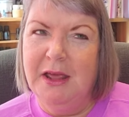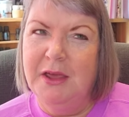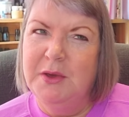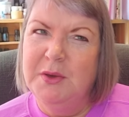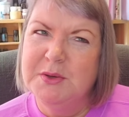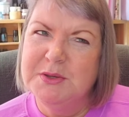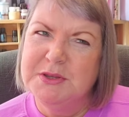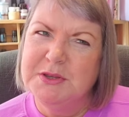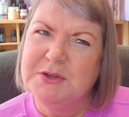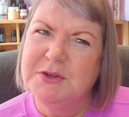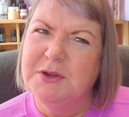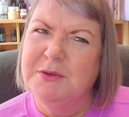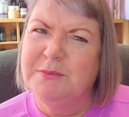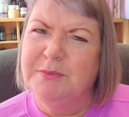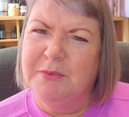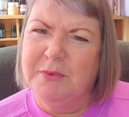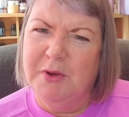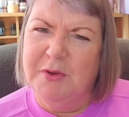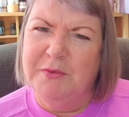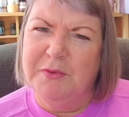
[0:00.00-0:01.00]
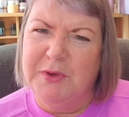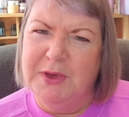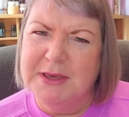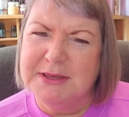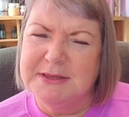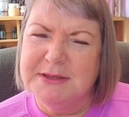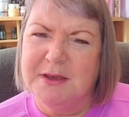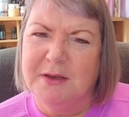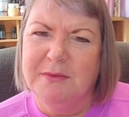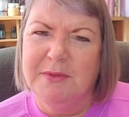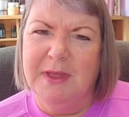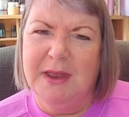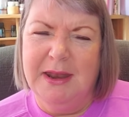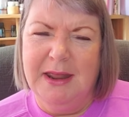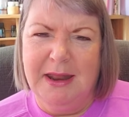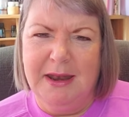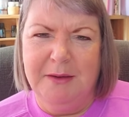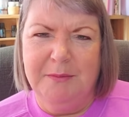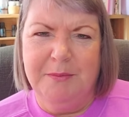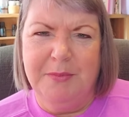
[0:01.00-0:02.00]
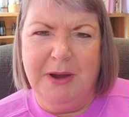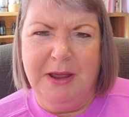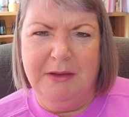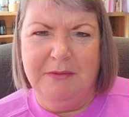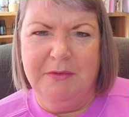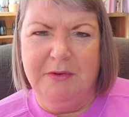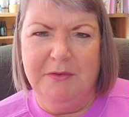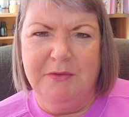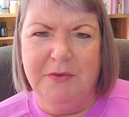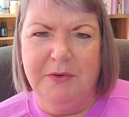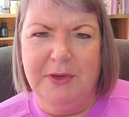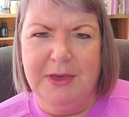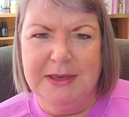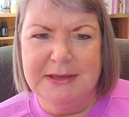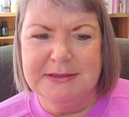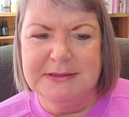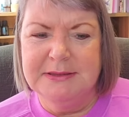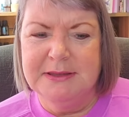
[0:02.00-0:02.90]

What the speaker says: I used to do it quite a few years ago, and then I had a break for a few years,